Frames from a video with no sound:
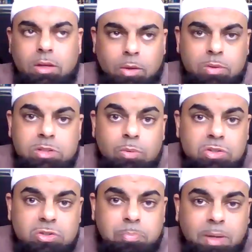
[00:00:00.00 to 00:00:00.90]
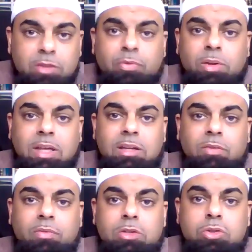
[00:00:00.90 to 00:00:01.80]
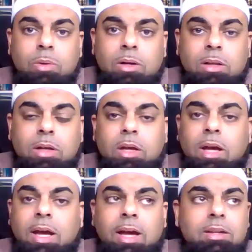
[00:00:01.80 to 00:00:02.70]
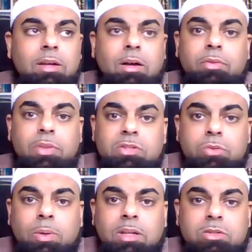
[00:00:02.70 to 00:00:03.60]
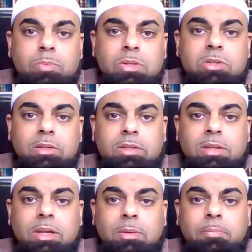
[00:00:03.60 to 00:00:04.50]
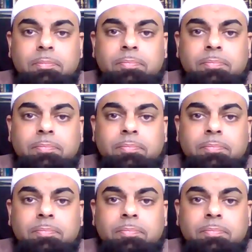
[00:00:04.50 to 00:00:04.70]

He was a respectful individual, and this is what it's resulted in.